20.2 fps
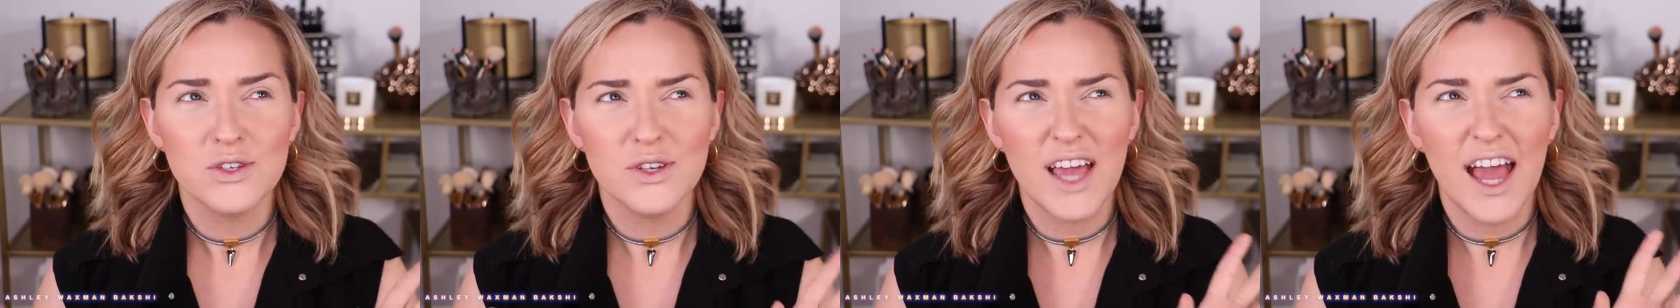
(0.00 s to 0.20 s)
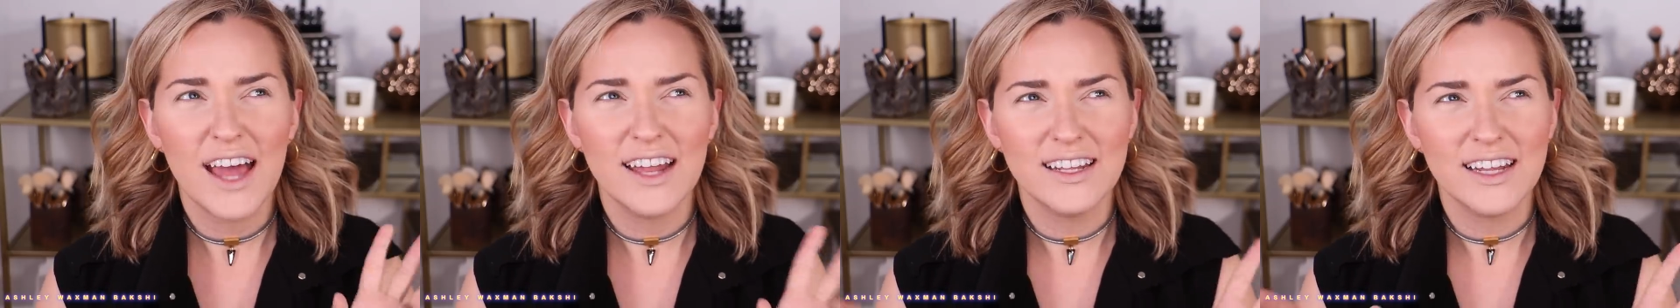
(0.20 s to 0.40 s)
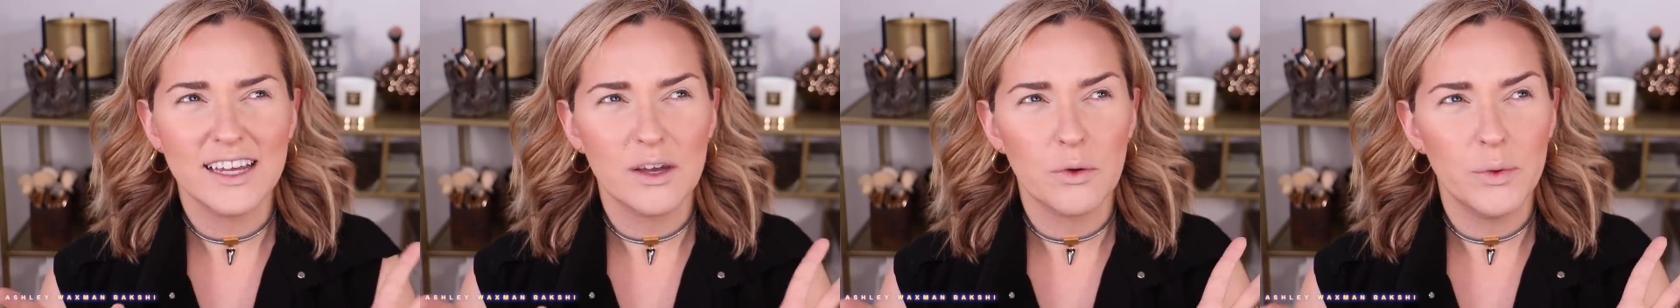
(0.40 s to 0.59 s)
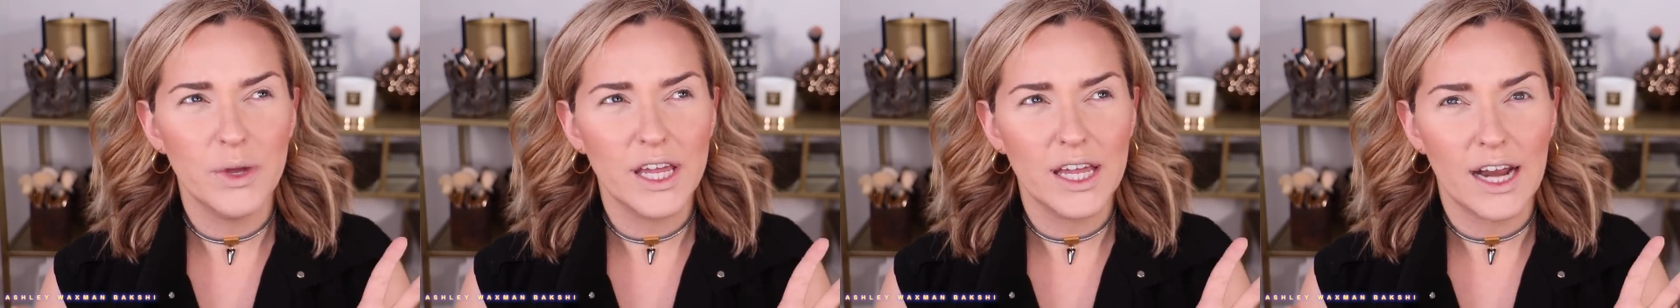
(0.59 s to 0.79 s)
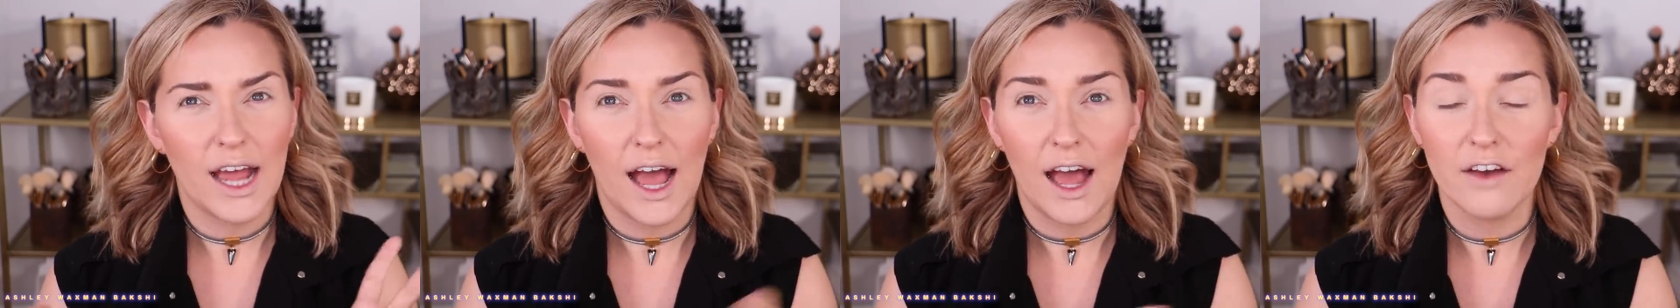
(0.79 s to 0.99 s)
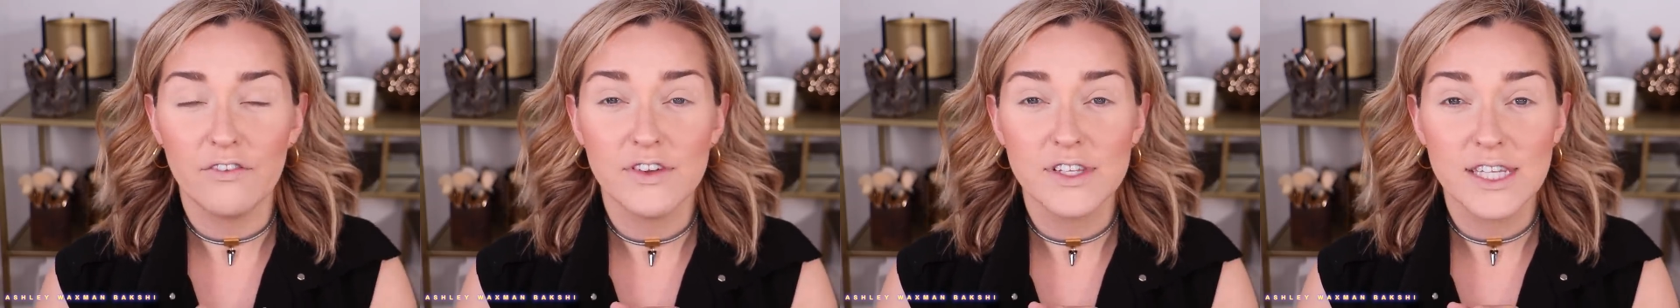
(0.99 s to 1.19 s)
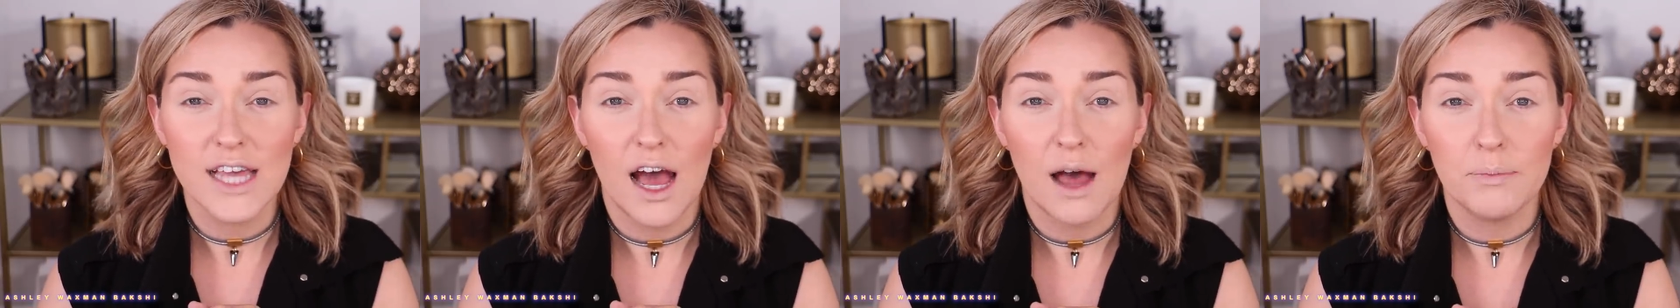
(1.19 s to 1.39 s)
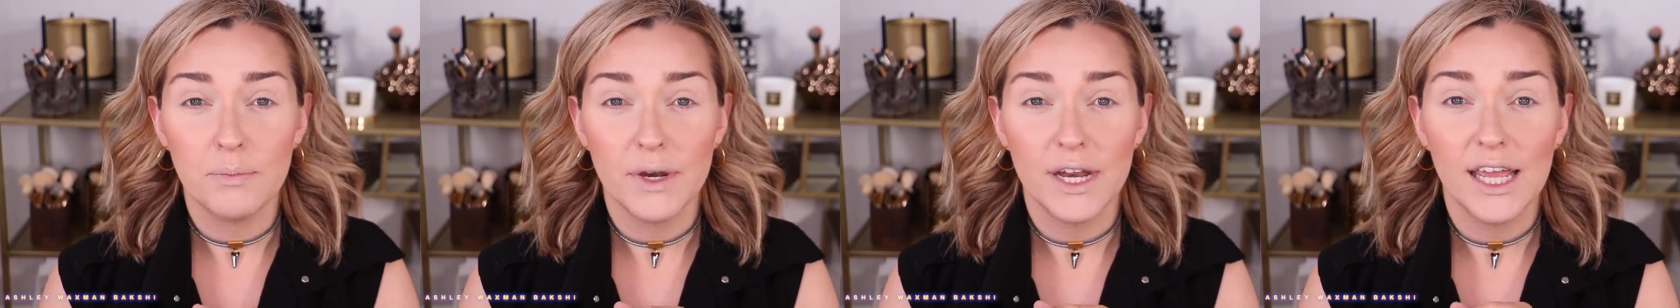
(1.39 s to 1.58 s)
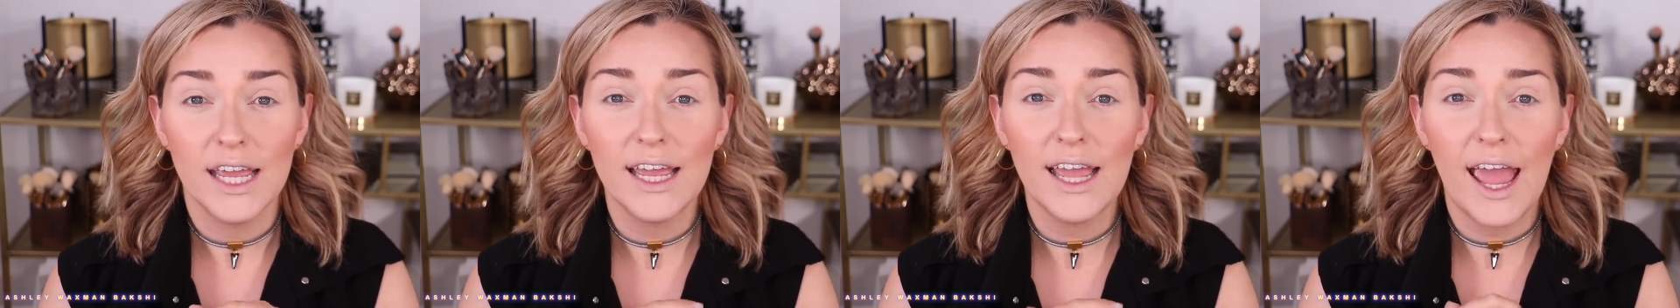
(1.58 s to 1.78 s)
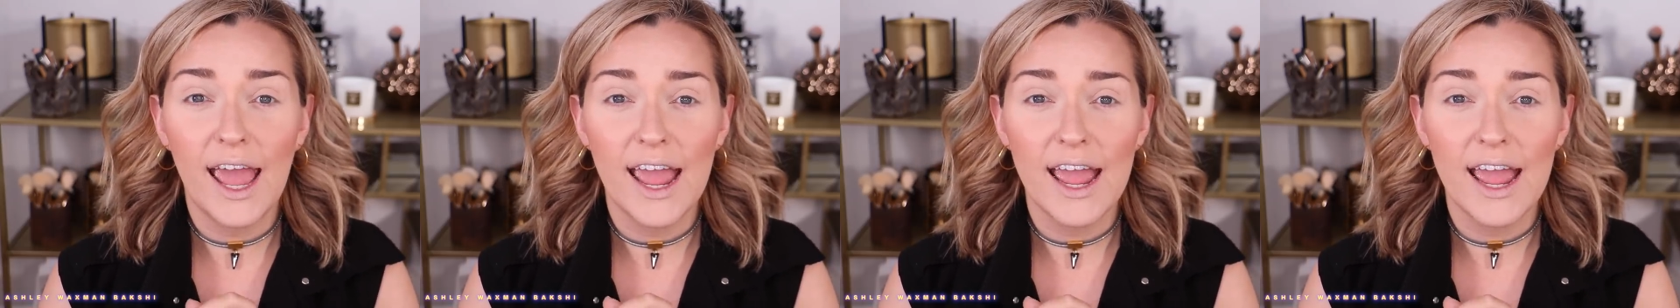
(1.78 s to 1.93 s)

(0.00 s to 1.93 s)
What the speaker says: So yeah, in like a week and a half it's happening,